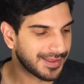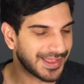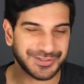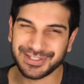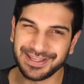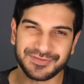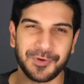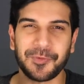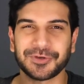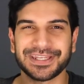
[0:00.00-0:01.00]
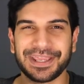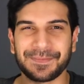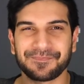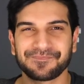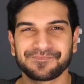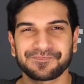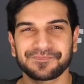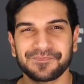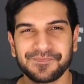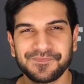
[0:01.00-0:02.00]
That just leaves one more team,
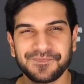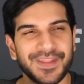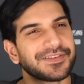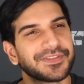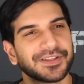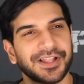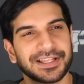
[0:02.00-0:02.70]
the